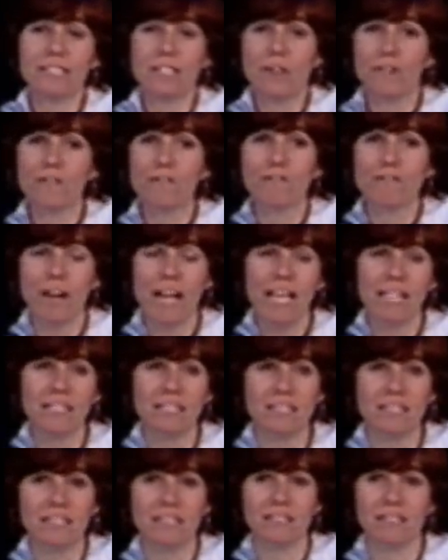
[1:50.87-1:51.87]
is our
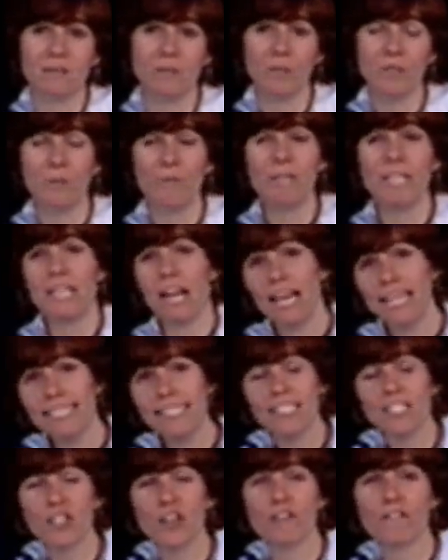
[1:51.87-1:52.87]
friend. We should be
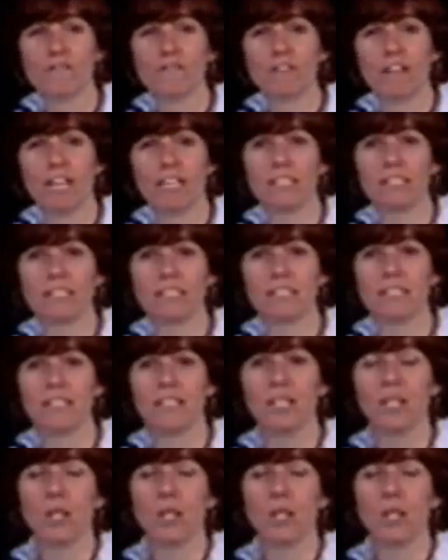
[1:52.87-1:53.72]
nice to our friend.